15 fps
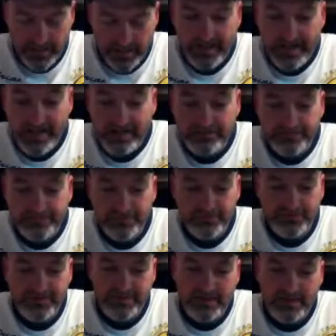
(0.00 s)
I have
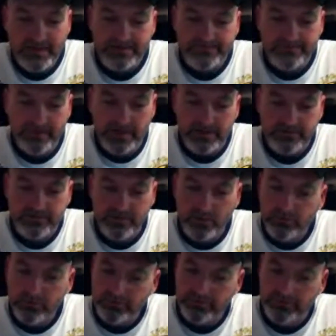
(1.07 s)
used it. I
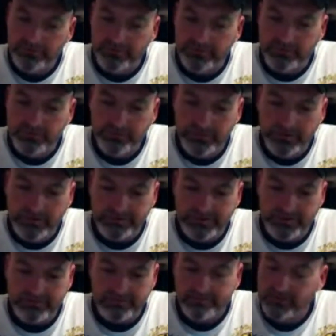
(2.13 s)
don't use it too much.
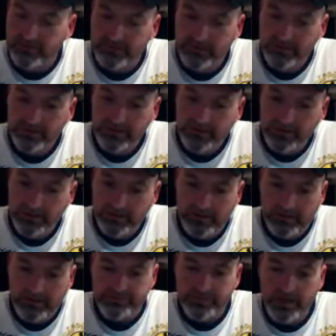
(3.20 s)

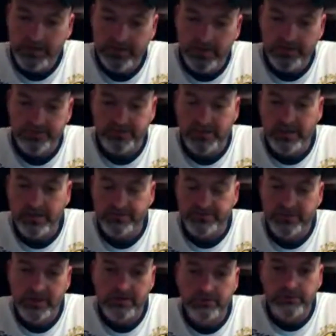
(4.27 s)
I try not to
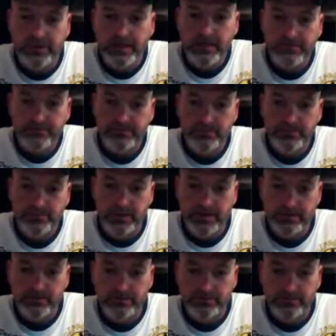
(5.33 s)
catch channel cats, to be
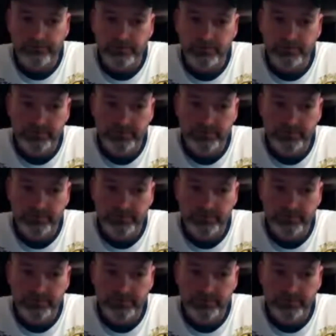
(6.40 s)
right honest with